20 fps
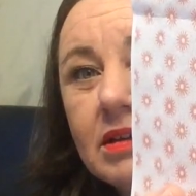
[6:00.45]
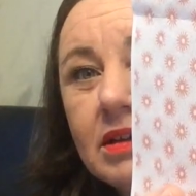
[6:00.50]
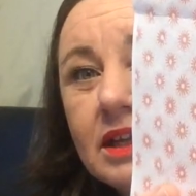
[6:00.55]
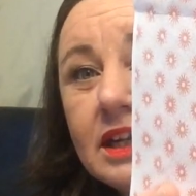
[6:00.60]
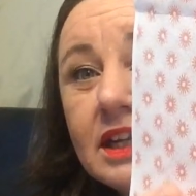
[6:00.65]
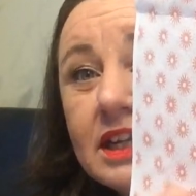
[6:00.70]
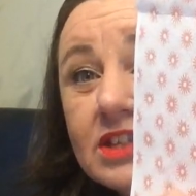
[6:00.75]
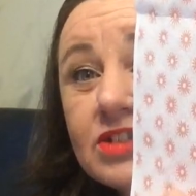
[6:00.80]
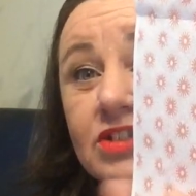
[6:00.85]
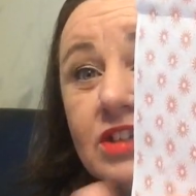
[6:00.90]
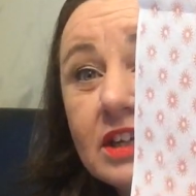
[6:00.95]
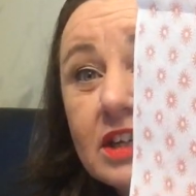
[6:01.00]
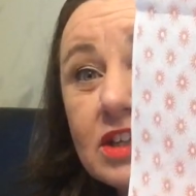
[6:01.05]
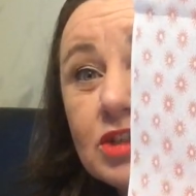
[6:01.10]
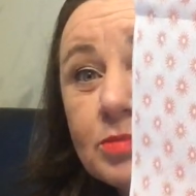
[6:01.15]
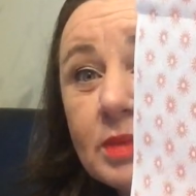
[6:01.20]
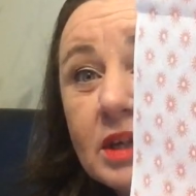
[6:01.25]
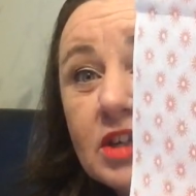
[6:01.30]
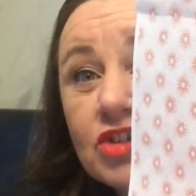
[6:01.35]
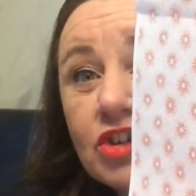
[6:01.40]
It is in
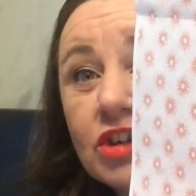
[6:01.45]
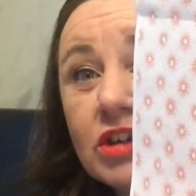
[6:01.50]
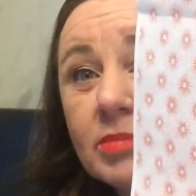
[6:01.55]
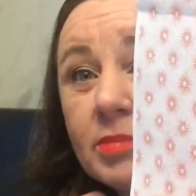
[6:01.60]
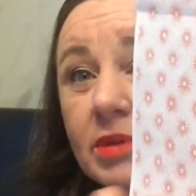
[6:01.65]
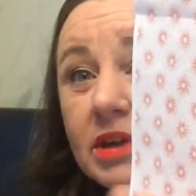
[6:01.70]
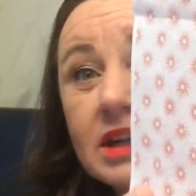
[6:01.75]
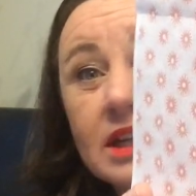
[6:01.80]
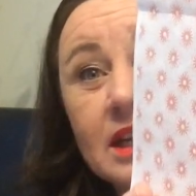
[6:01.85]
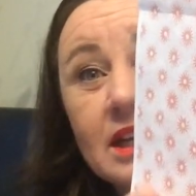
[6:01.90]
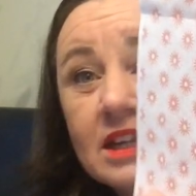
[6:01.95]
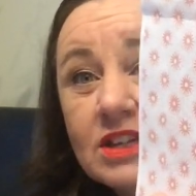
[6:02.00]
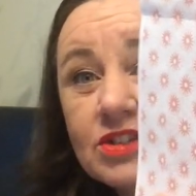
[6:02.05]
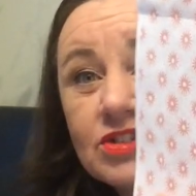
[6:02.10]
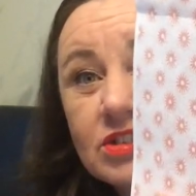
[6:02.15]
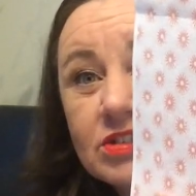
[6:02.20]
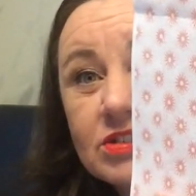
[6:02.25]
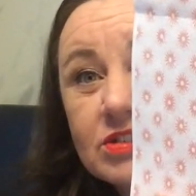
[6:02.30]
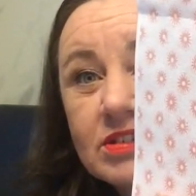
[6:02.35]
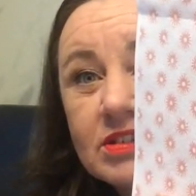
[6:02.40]
this picture, but it
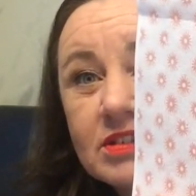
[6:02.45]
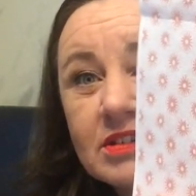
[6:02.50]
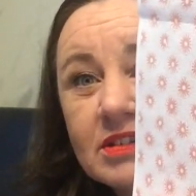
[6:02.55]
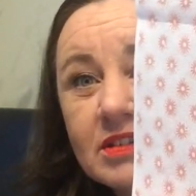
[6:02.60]
isn't.